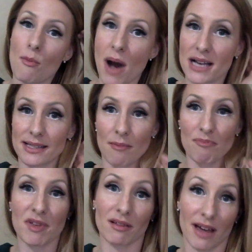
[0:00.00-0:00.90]
by
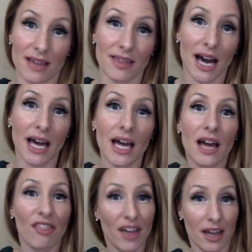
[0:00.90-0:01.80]
something like that
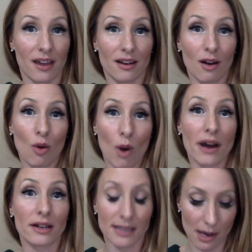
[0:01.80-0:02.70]
than a
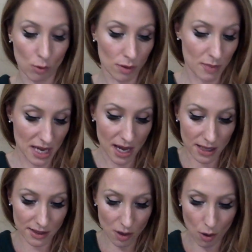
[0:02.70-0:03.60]
water sign would be.
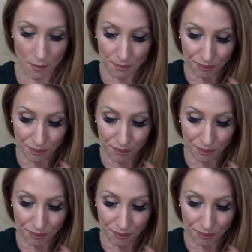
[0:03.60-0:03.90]
And so